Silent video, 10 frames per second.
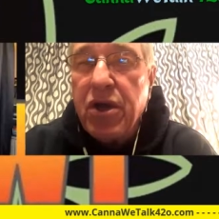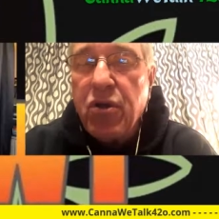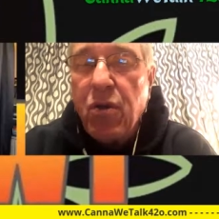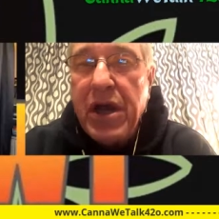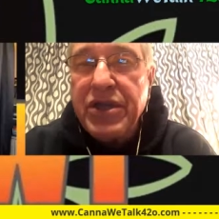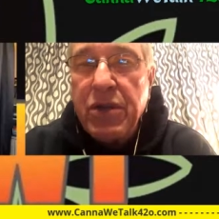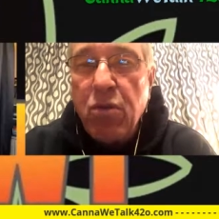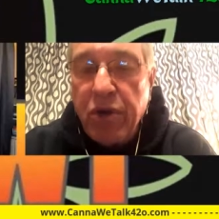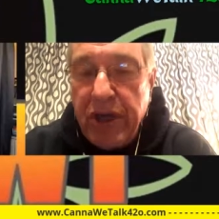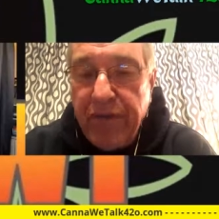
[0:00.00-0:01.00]
Otherwise, they
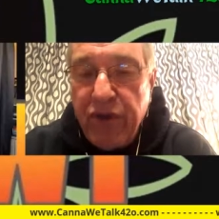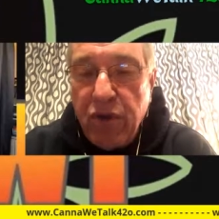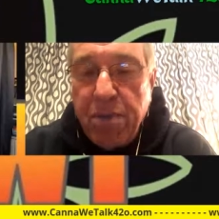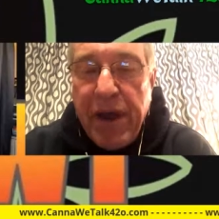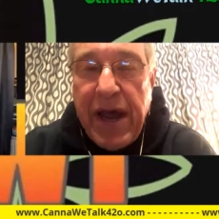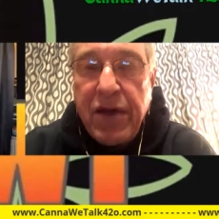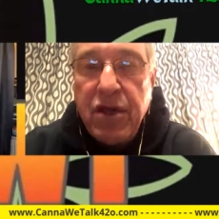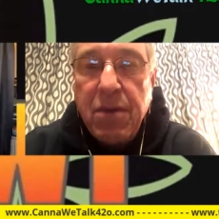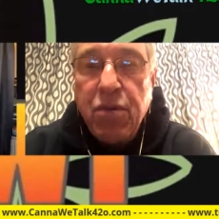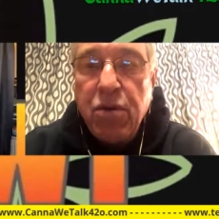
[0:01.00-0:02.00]
won't give you a patent
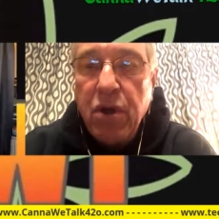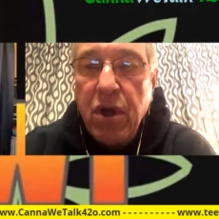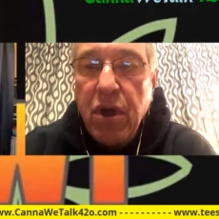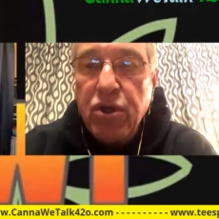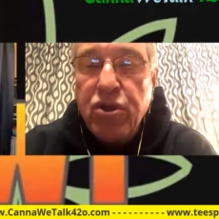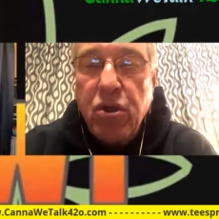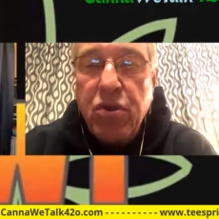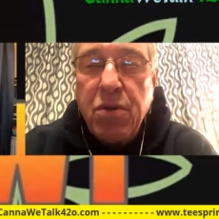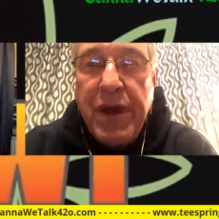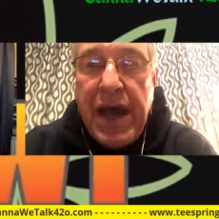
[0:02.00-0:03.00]
number. So
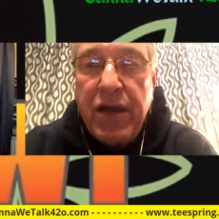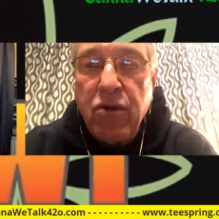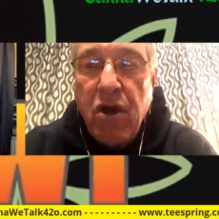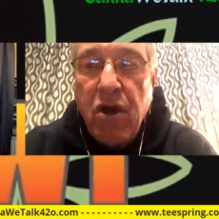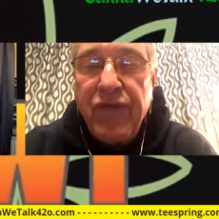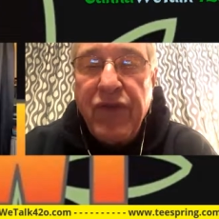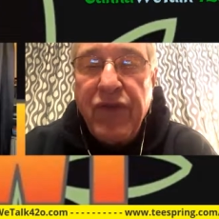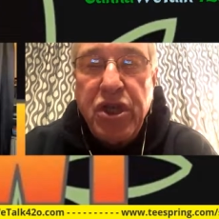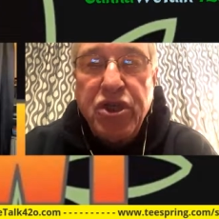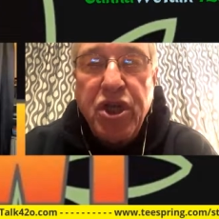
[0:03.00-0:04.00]
the patent office
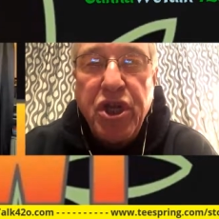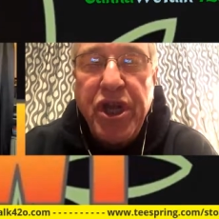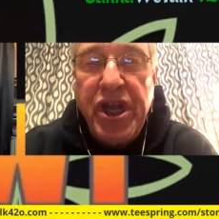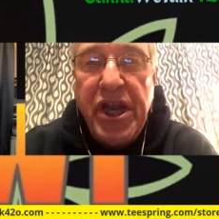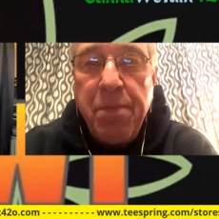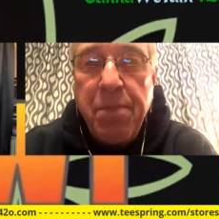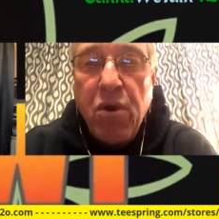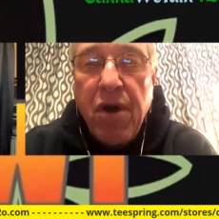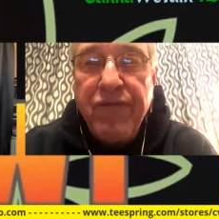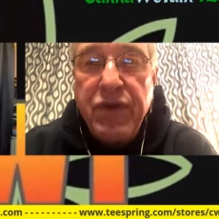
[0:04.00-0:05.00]
is the keeper
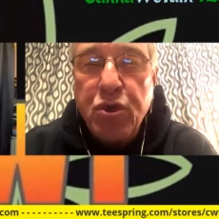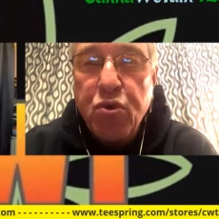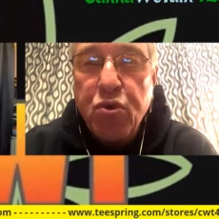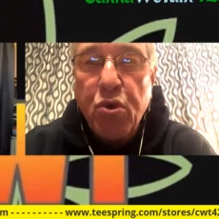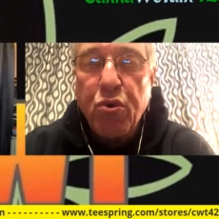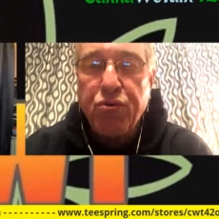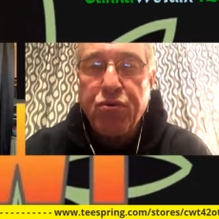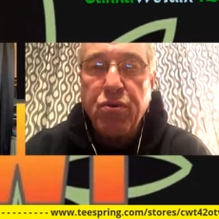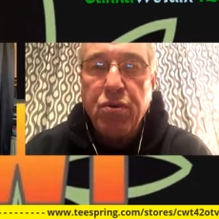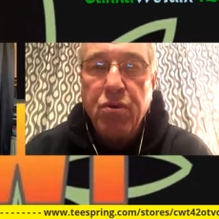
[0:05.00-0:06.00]
of the truth.